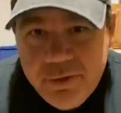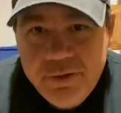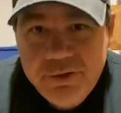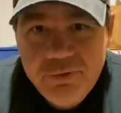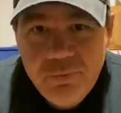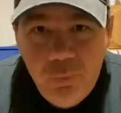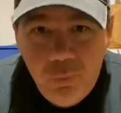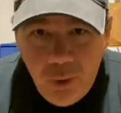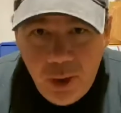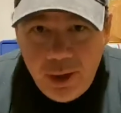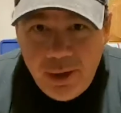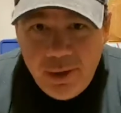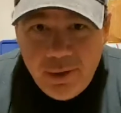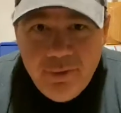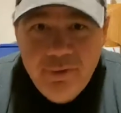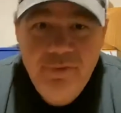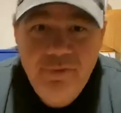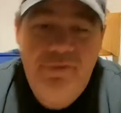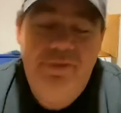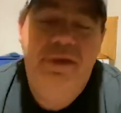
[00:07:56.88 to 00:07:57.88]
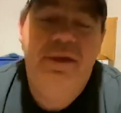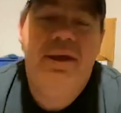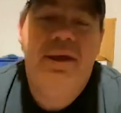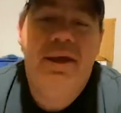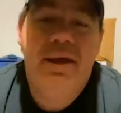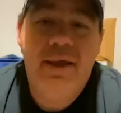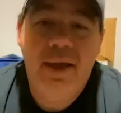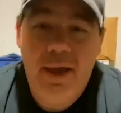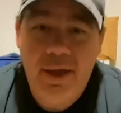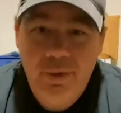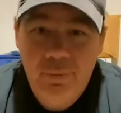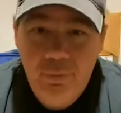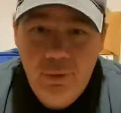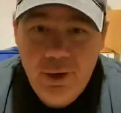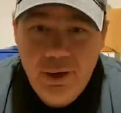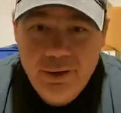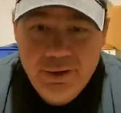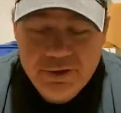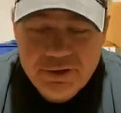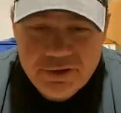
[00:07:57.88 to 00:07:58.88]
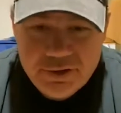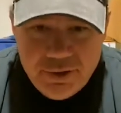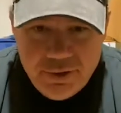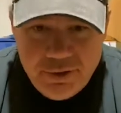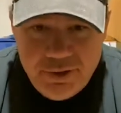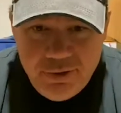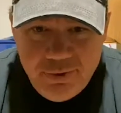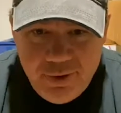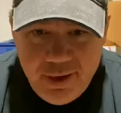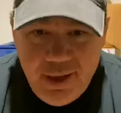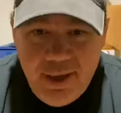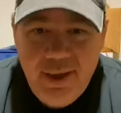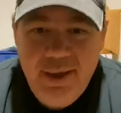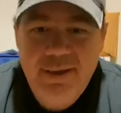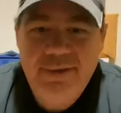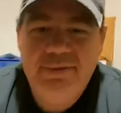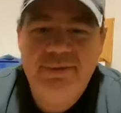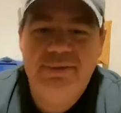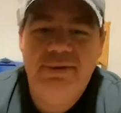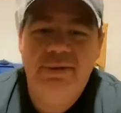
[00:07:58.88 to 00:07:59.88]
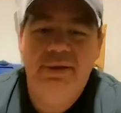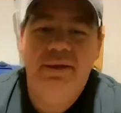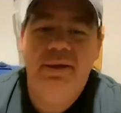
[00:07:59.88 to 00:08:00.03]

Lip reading: there's one other thing I kind of wanted to show you guys.